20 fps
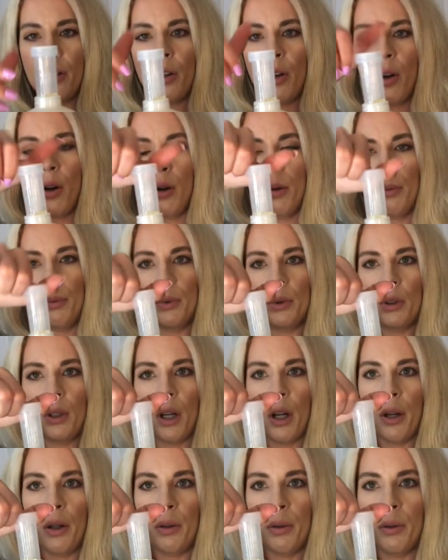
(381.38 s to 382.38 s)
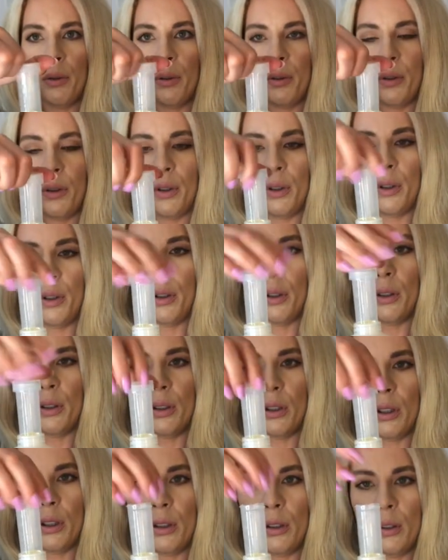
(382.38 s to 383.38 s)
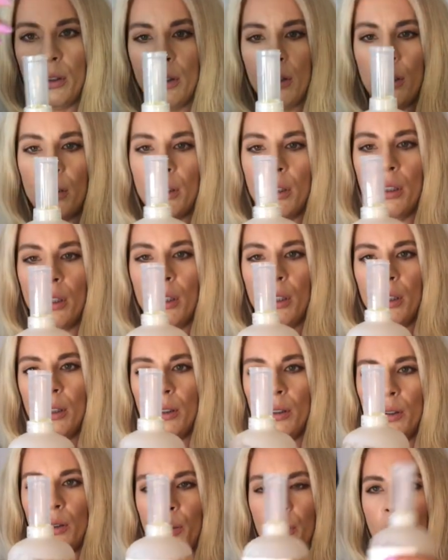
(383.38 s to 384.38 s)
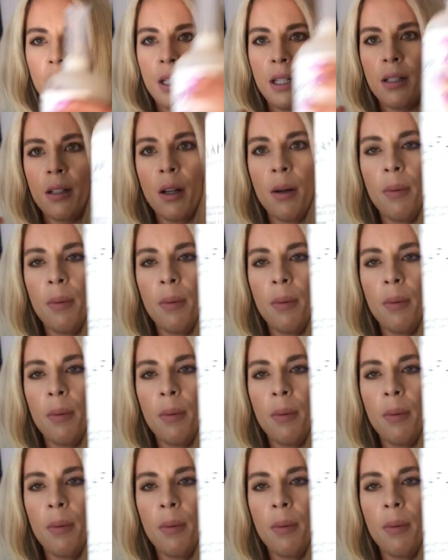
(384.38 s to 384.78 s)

top, so you can just squeeze